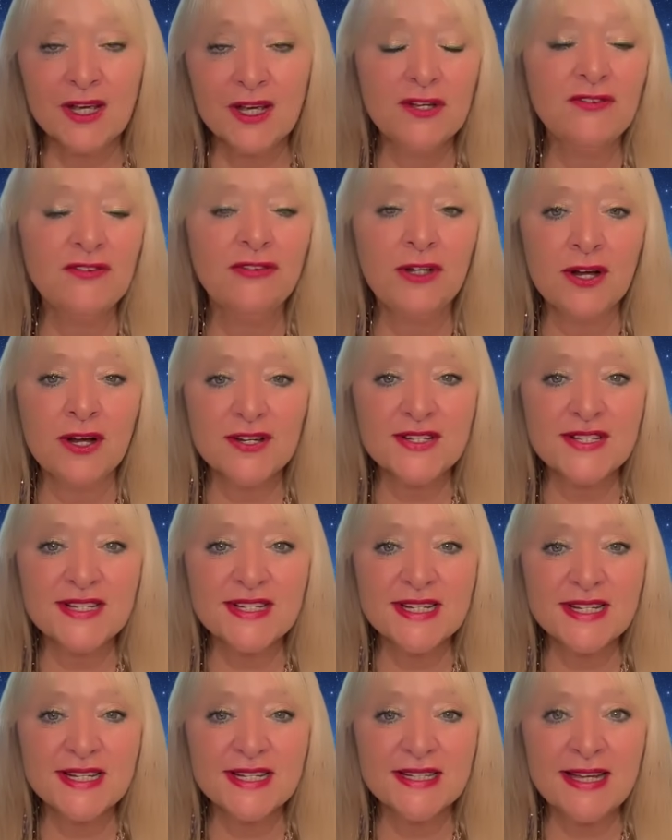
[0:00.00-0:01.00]
you've
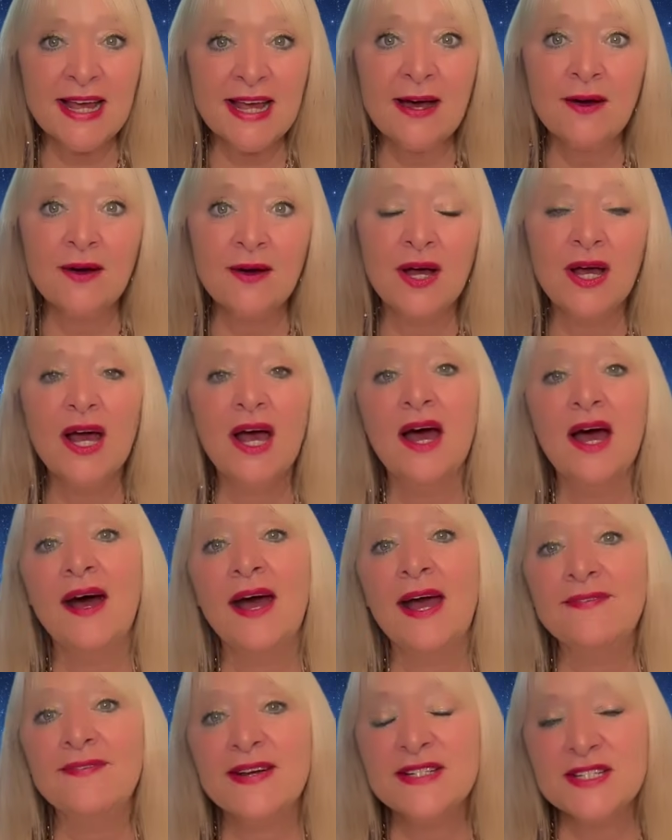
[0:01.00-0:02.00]
lost. Now,
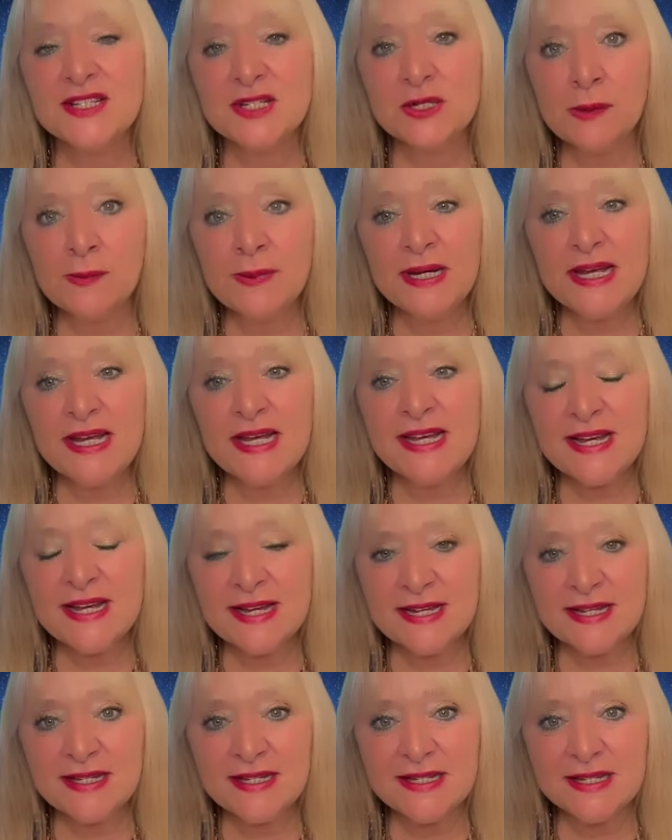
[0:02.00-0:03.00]
I've had so many
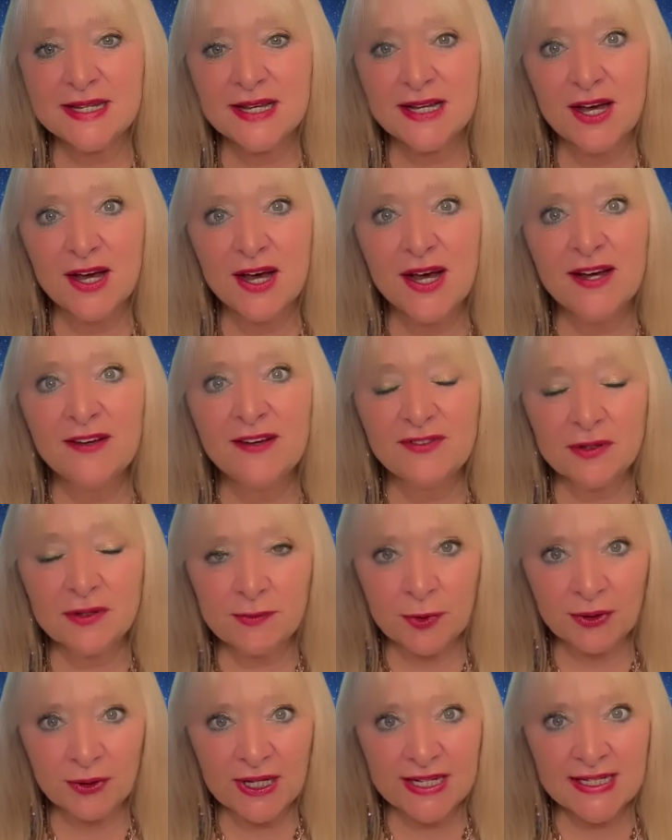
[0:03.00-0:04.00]
years of
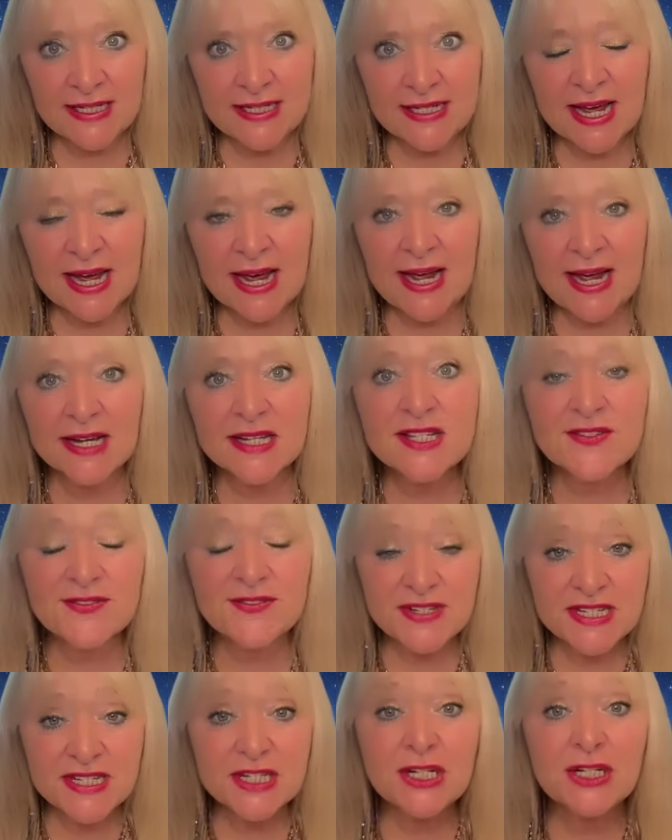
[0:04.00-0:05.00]
demonic attacks,
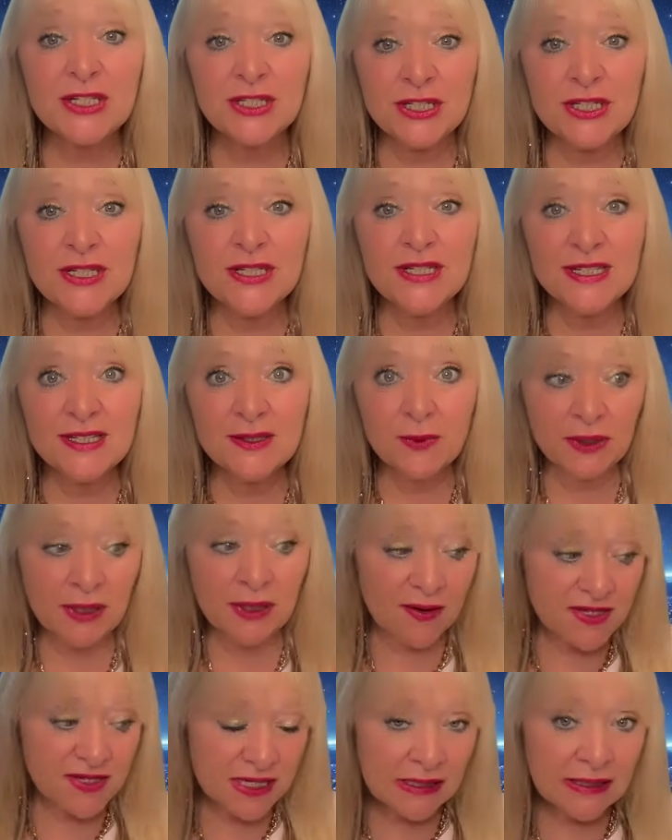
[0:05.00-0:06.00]
physical, when
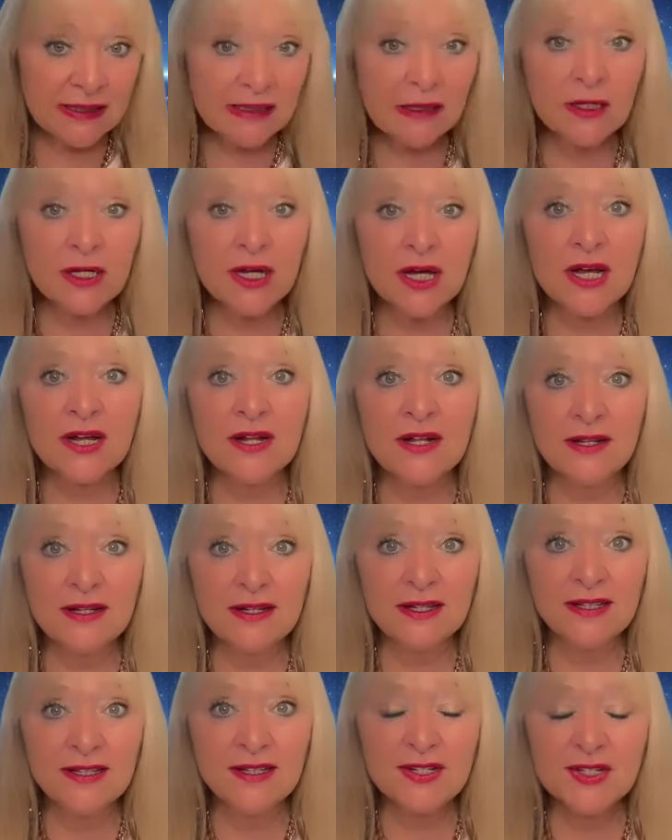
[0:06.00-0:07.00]
I was a little girl,
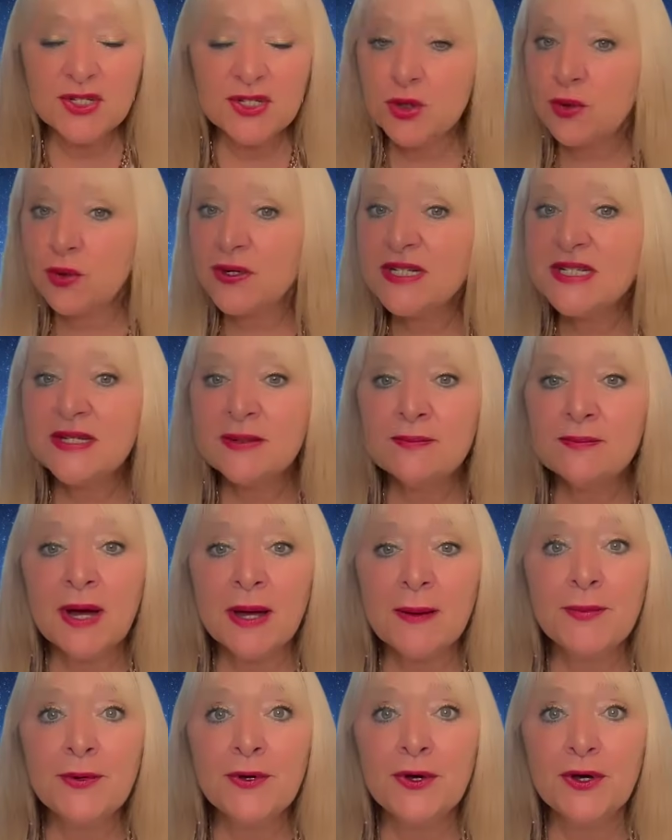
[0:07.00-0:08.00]
stories in
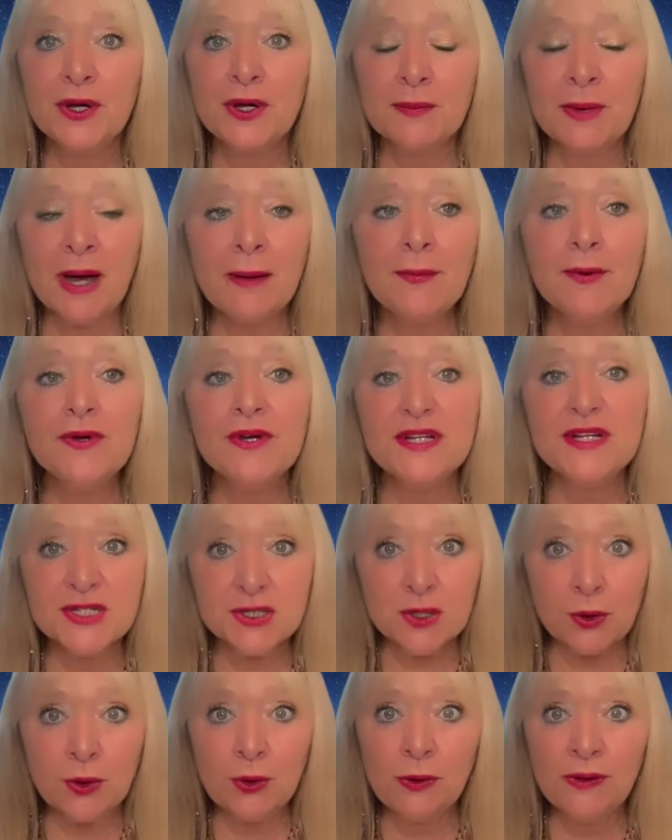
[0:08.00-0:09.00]
my book. My book is
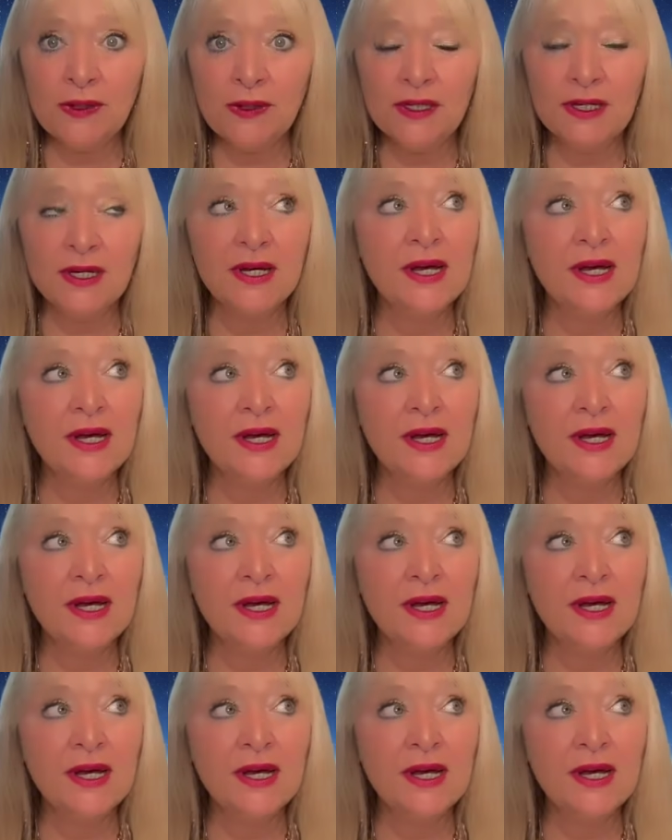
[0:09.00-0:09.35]
called